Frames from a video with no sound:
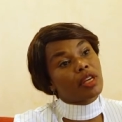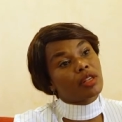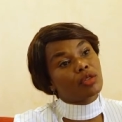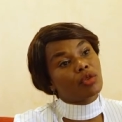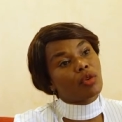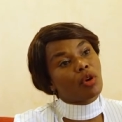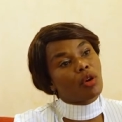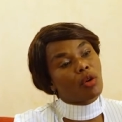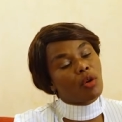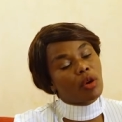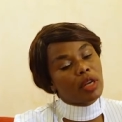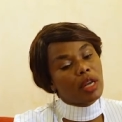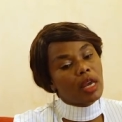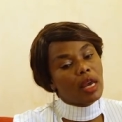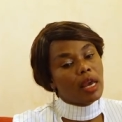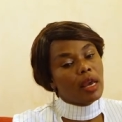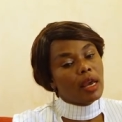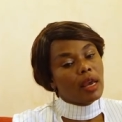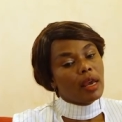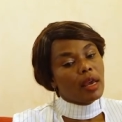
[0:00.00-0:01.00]
is going on.
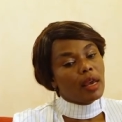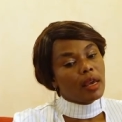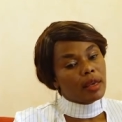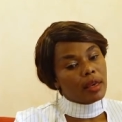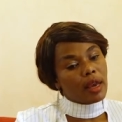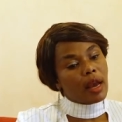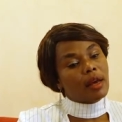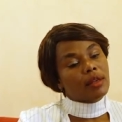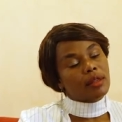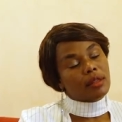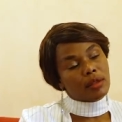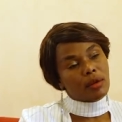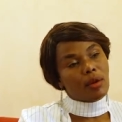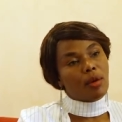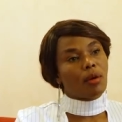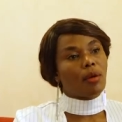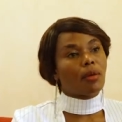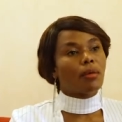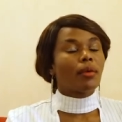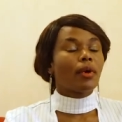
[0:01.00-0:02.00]
Yeah,
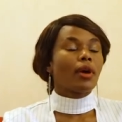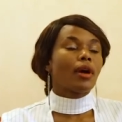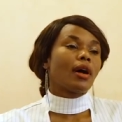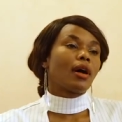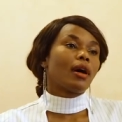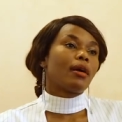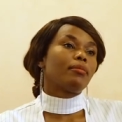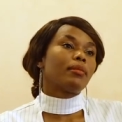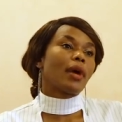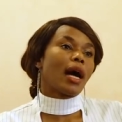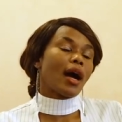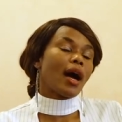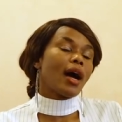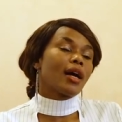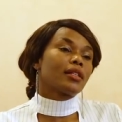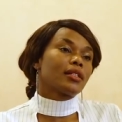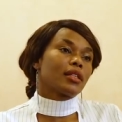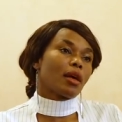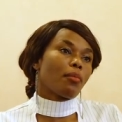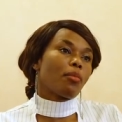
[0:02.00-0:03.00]
so I
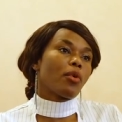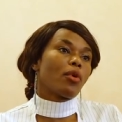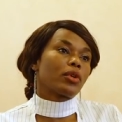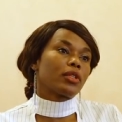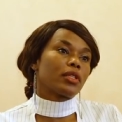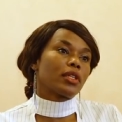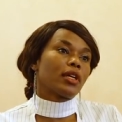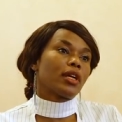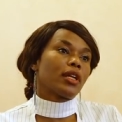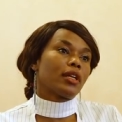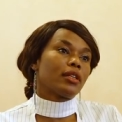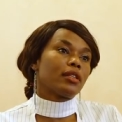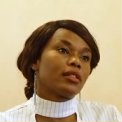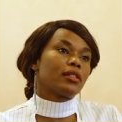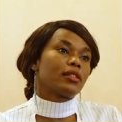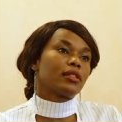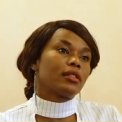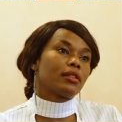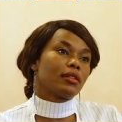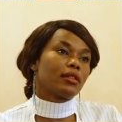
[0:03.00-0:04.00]
had support,
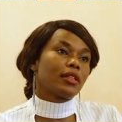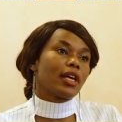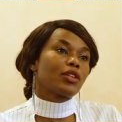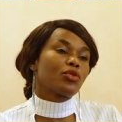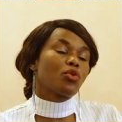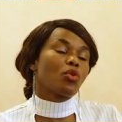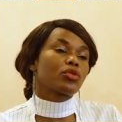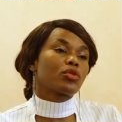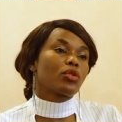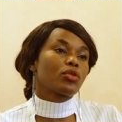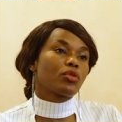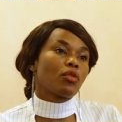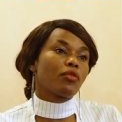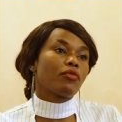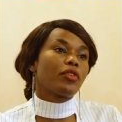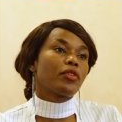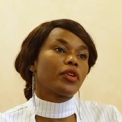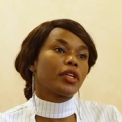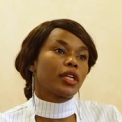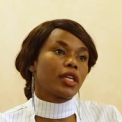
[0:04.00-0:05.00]
and that was also
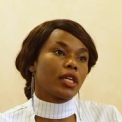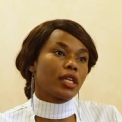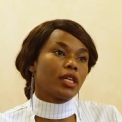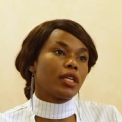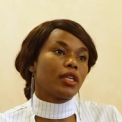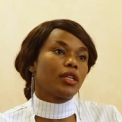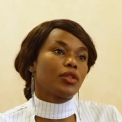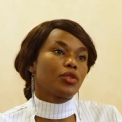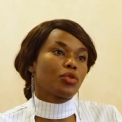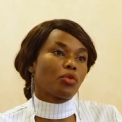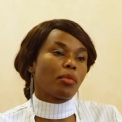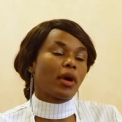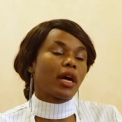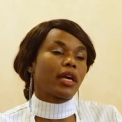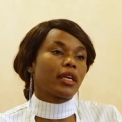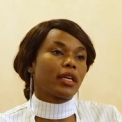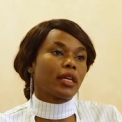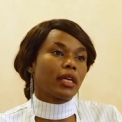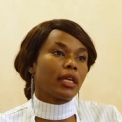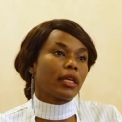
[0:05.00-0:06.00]
very key to
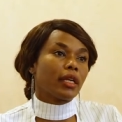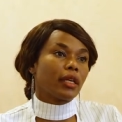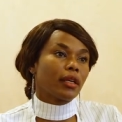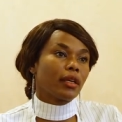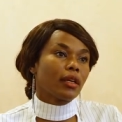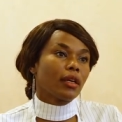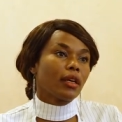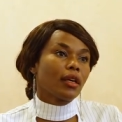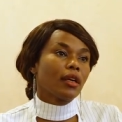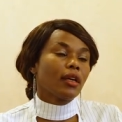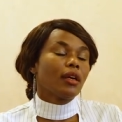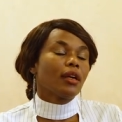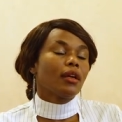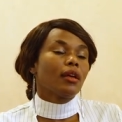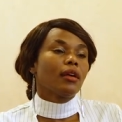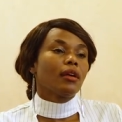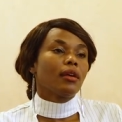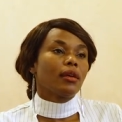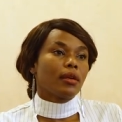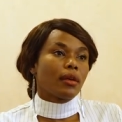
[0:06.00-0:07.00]
my healing.
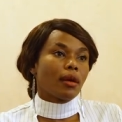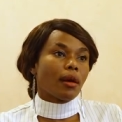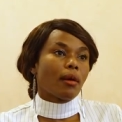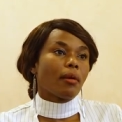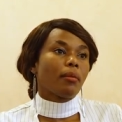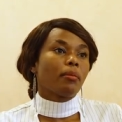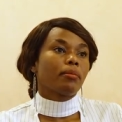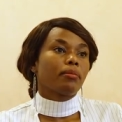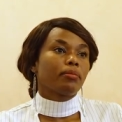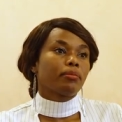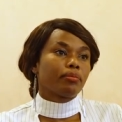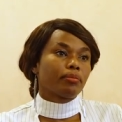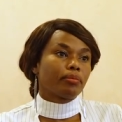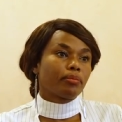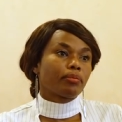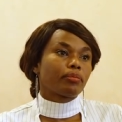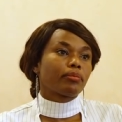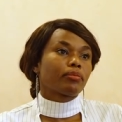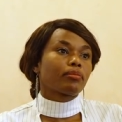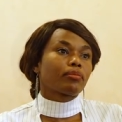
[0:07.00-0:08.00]
Yeah.
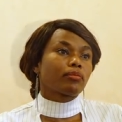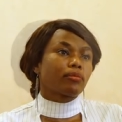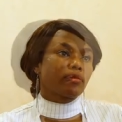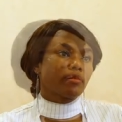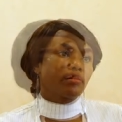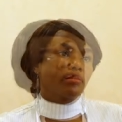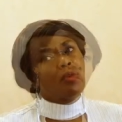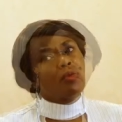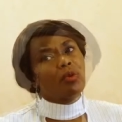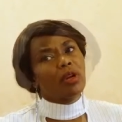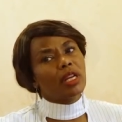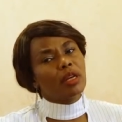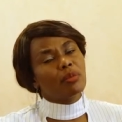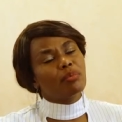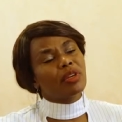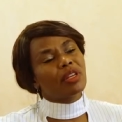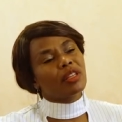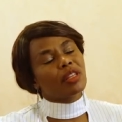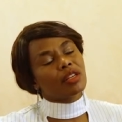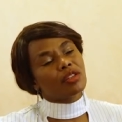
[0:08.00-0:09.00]
It might not really
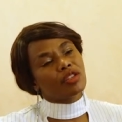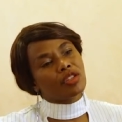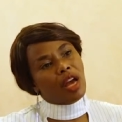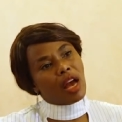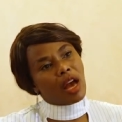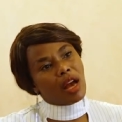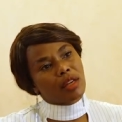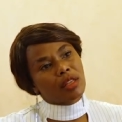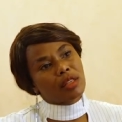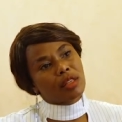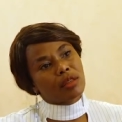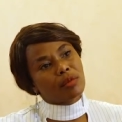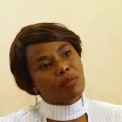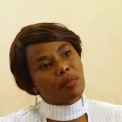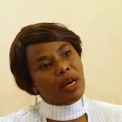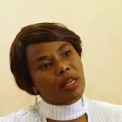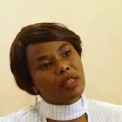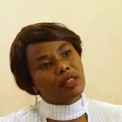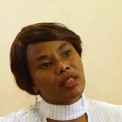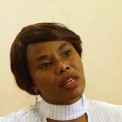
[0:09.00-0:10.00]
be the church,
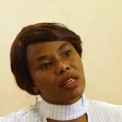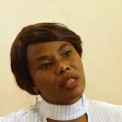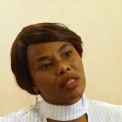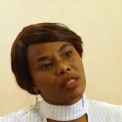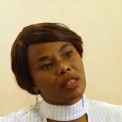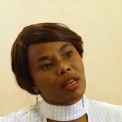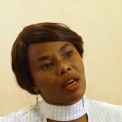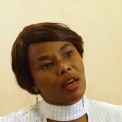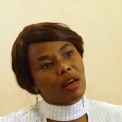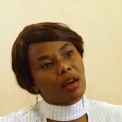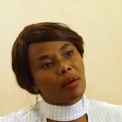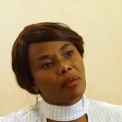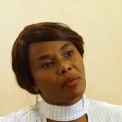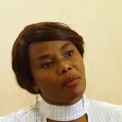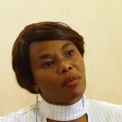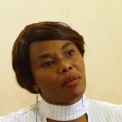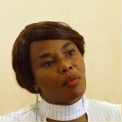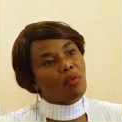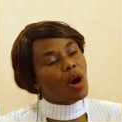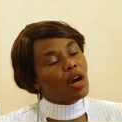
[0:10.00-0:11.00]
but just
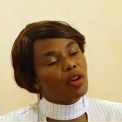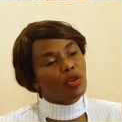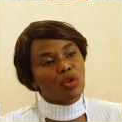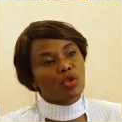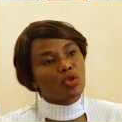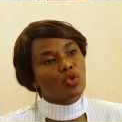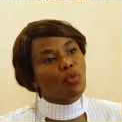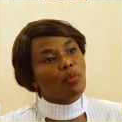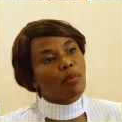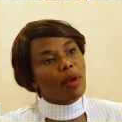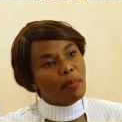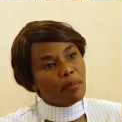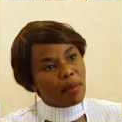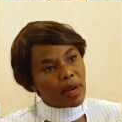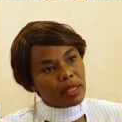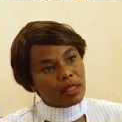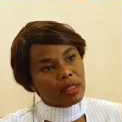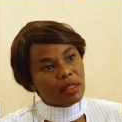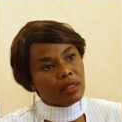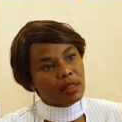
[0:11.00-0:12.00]
one or two
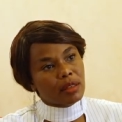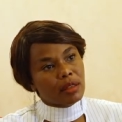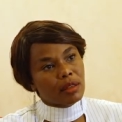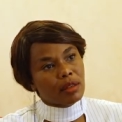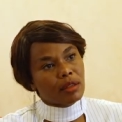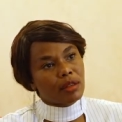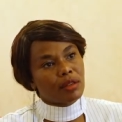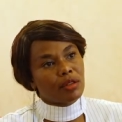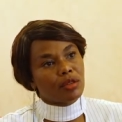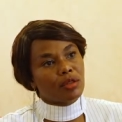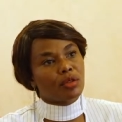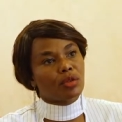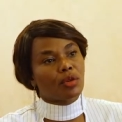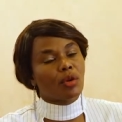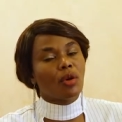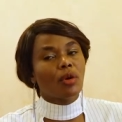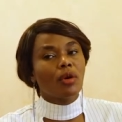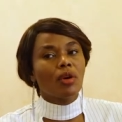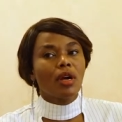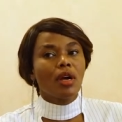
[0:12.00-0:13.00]
members, you
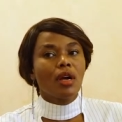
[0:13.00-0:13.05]
know,